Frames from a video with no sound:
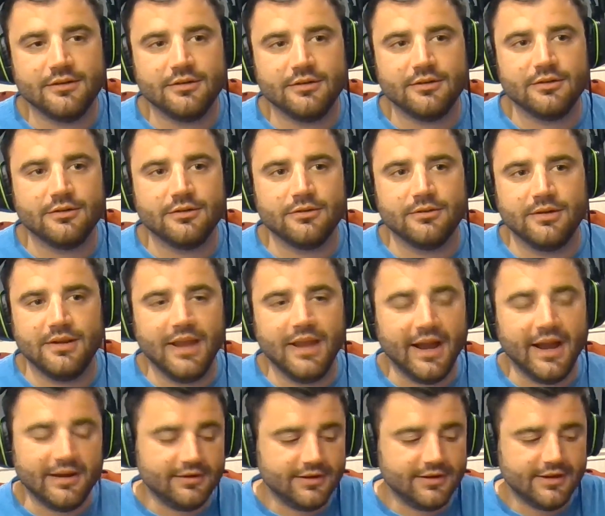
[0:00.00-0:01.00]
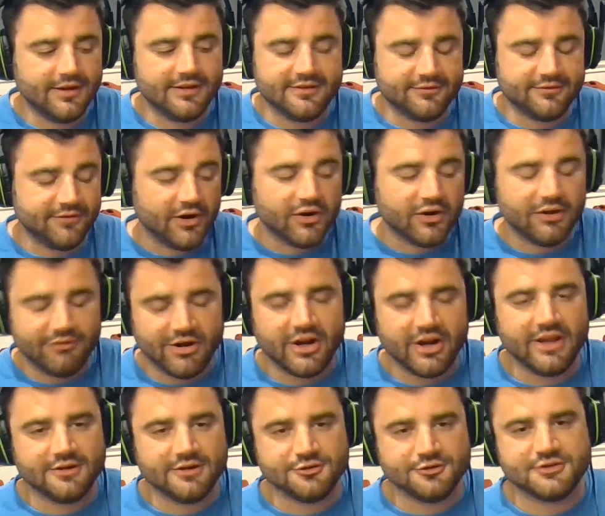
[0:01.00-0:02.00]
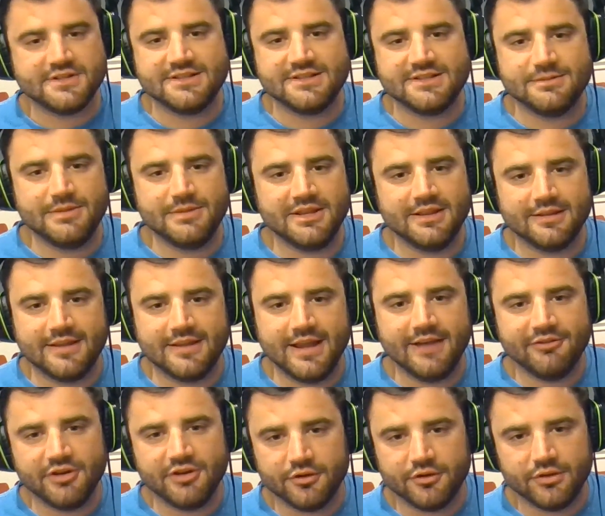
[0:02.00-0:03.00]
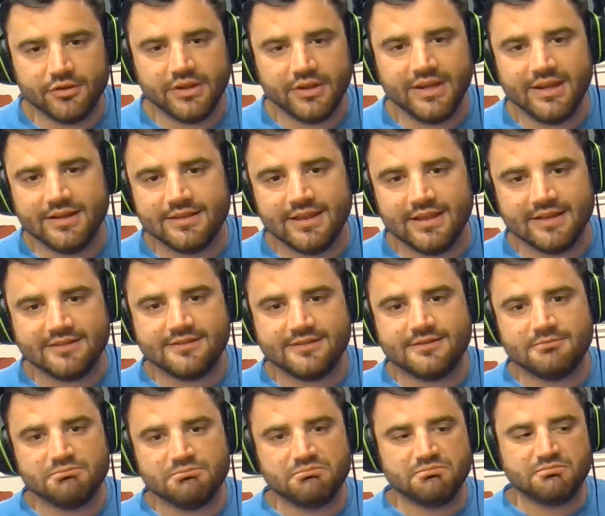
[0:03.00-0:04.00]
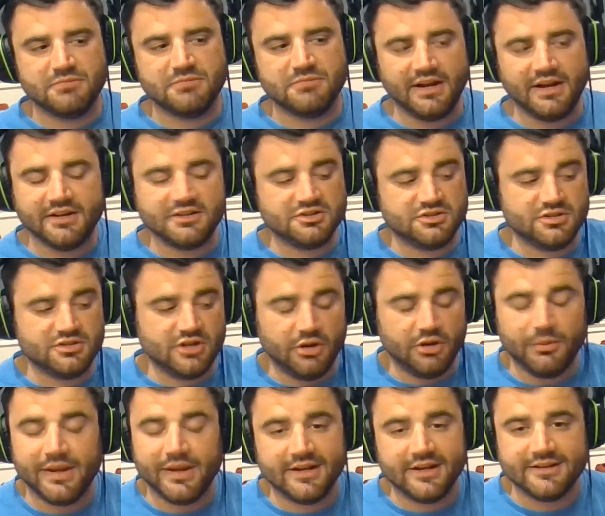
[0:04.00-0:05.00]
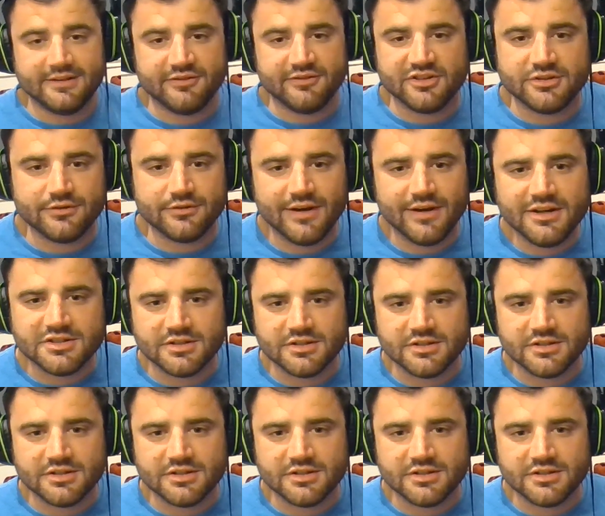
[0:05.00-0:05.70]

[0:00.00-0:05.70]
yeah, it's very, very interesting to me that they have another league that's kind of going in a different direction.